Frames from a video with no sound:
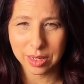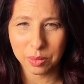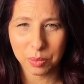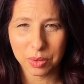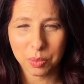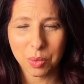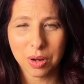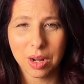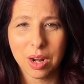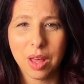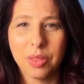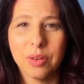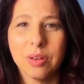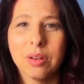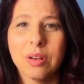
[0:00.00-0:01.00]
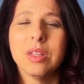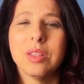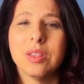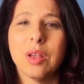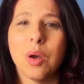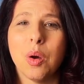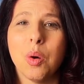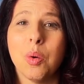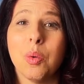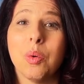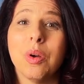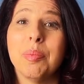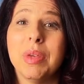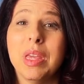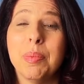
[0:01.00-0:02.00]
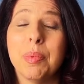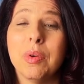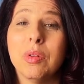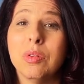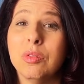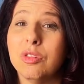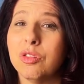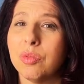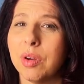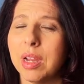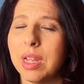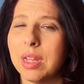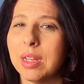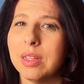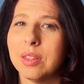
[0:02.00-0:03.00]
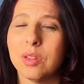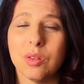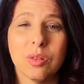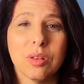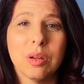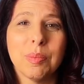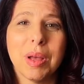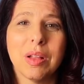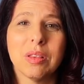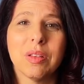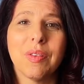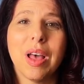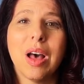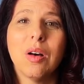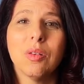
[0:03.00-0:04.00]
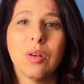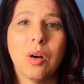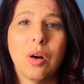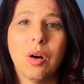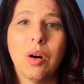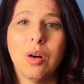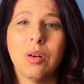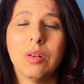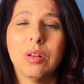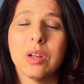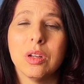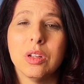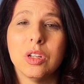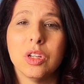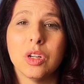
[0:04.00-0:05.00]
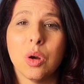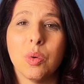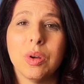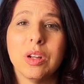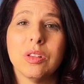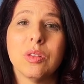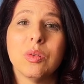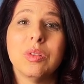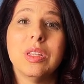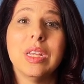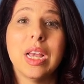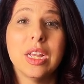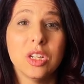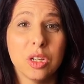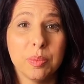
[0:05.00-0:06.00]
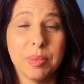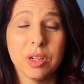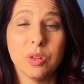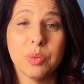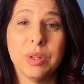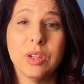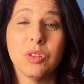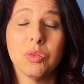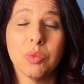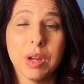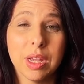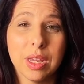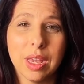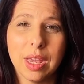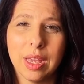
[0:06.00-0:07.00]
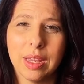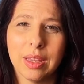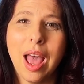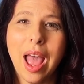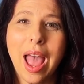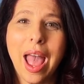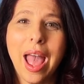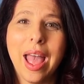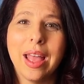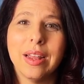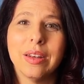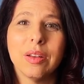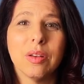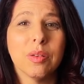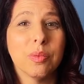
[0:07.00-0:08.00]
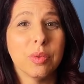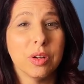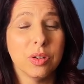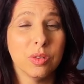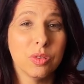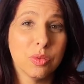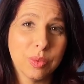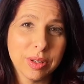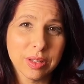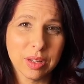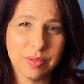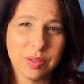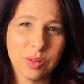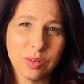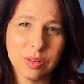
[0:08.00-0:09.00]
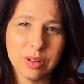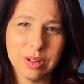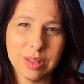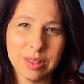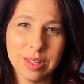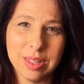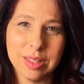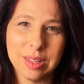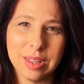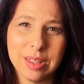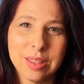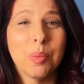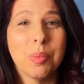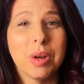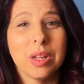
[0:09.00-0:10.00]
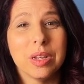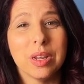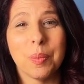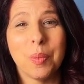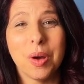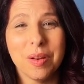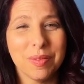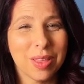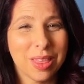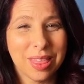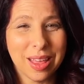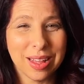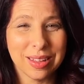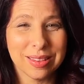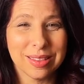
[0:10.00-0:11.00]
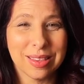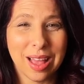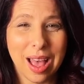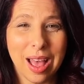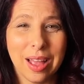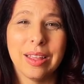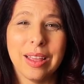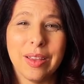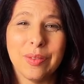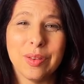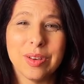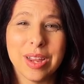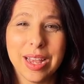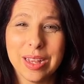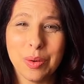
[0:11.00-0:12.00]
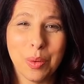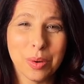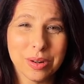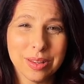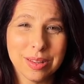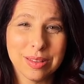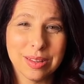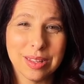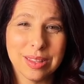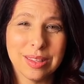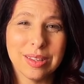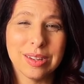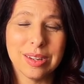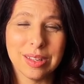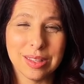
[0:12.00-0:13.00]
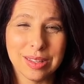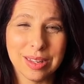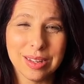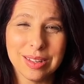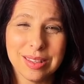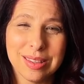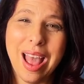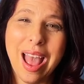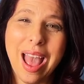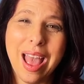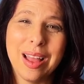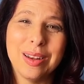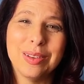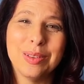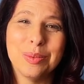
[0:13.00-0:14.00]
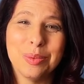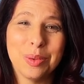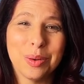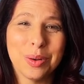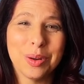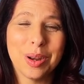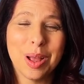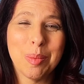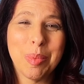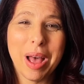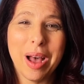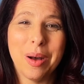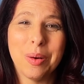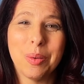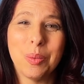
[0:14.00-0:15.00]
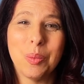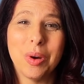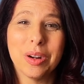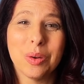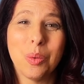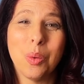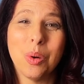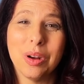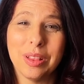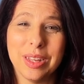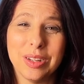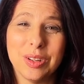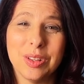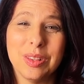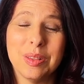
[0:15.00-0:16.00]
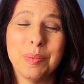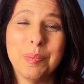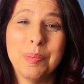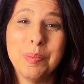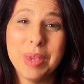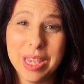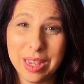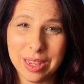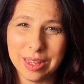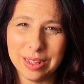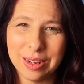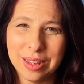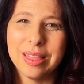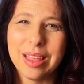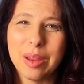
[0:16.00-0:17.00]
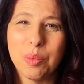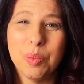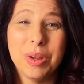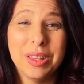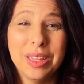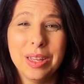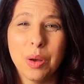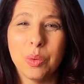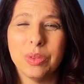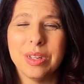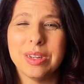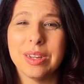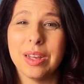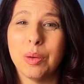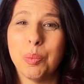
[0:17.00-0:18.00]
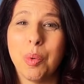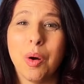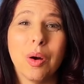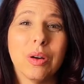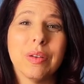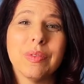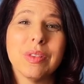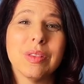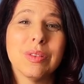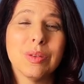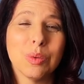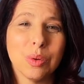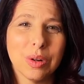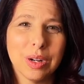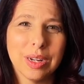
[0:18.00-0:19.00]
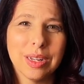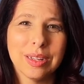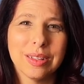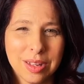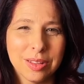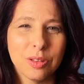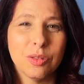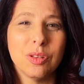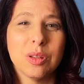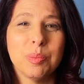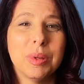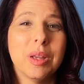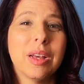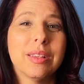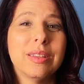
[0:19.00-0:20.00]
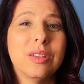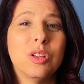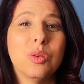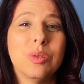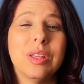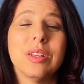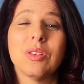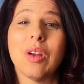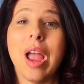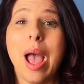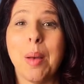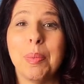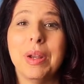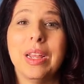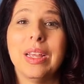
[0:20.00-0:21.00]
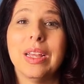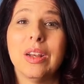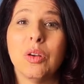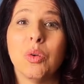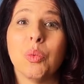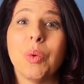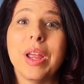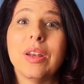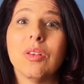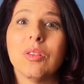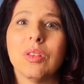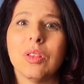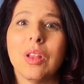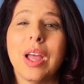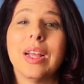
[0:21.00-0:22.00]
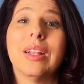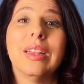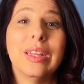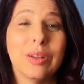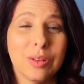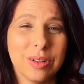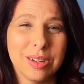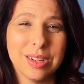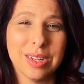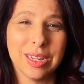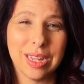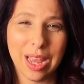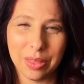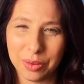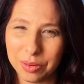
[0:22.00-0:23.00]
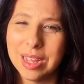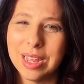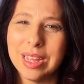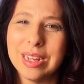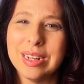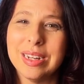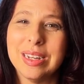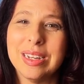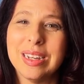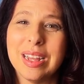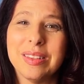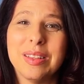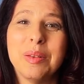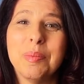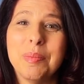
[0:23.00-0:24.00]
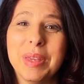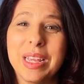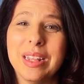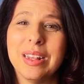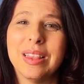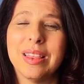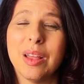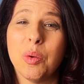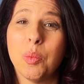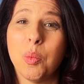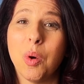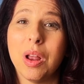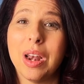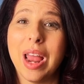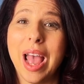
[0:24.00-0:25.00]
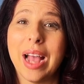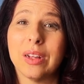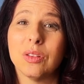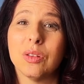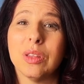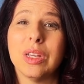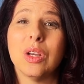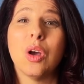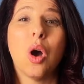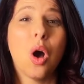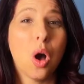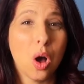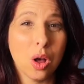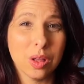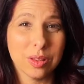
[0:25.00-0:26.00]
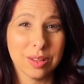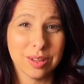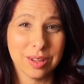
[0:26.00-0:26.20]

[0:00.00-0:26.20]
with one another. So people who drink certain amounts of alcohol could show an association between drinking and reduced risk of certain diseases. But one of the things that if you take courses in statistics and you learn about what correlations mean, they really only tell part of the story. So just because two things are happening in greater likelihood together, it doesn't mean that one actually caused